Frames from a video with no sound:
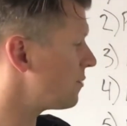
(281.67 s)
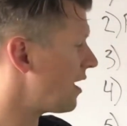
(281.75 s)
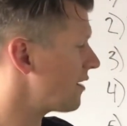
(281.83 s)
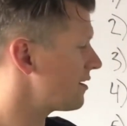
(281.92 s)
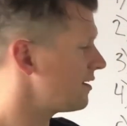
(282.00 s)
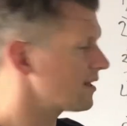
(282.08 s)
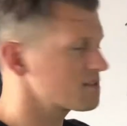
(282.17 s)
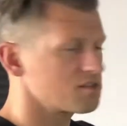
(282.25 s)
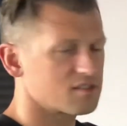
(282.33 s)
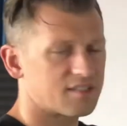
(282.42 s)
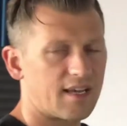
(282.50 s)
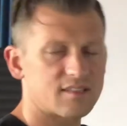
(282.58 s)
out in an
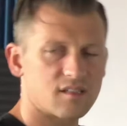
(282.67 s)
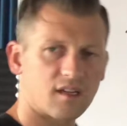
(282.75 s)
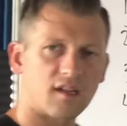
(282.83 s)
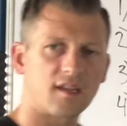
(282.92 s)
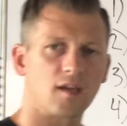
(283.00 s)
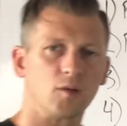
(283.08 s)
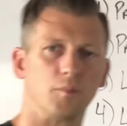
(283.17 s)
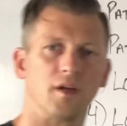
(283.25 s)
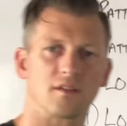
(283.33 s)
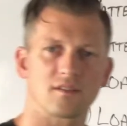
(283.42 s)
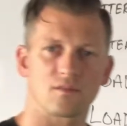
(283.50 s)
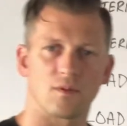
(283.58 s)
exercise like a
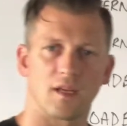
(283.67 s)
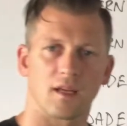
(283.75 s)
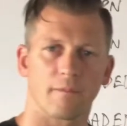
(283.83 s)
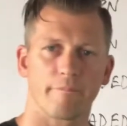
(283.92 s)
kettlebell swing.